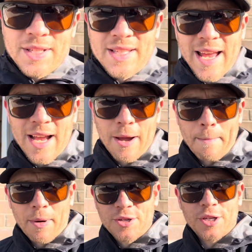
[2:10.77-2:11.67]
Staying on
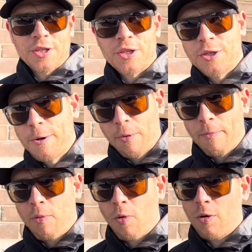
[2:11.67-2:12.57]
budget is super
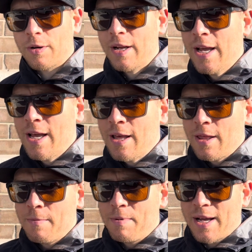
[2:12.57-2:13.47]
important
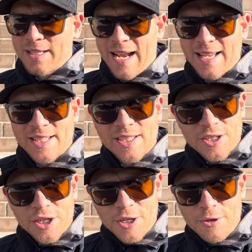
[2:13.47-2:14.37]
because it has
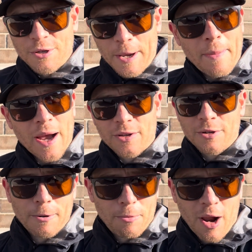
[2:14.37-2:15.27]
such a huge impact on
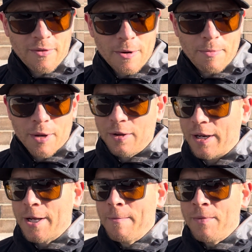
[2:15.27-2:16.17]
your
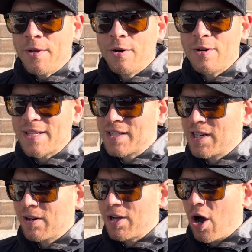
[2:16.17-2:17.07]
profitability. You don't
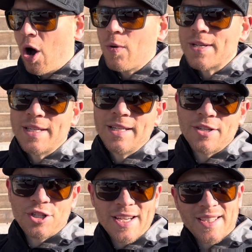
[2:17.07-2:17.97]
necessarily always need to
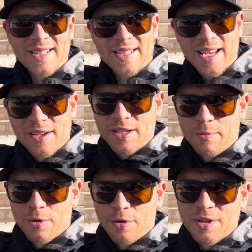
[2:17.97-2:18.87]
chase the sales
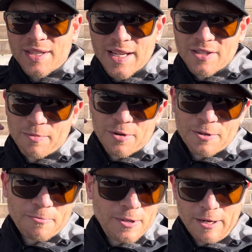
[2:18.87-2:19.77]
number, though the sales number is
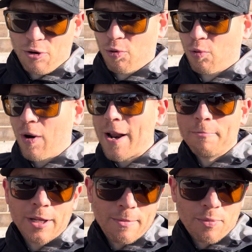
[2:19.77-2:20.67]

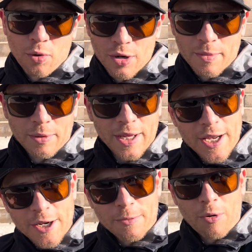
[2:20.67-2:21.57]
incredibly important to be able to
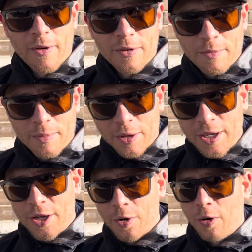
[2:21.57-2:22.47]
hit your
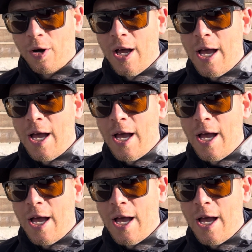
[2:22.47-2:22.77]
profitability goal.